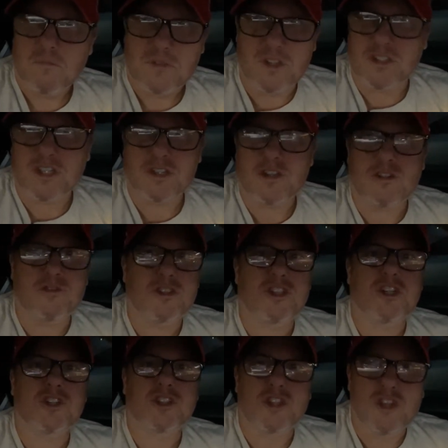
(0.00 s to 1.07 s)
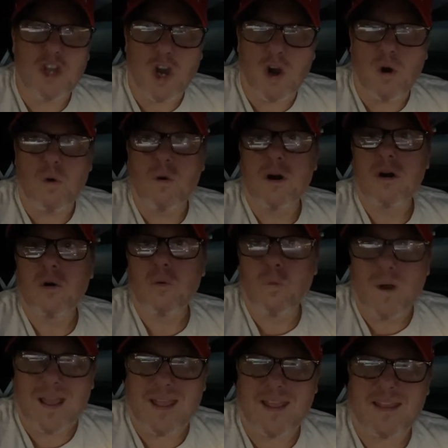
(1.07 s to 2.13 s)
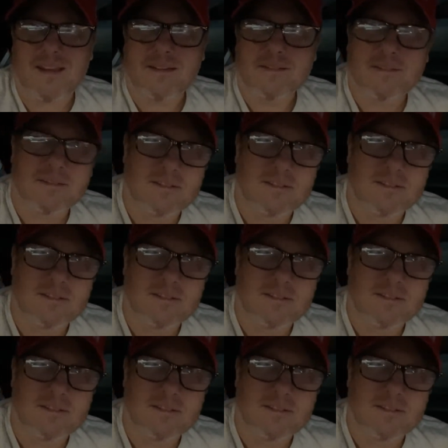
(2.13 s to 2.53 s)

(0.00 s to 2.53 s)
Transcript: There's just no way.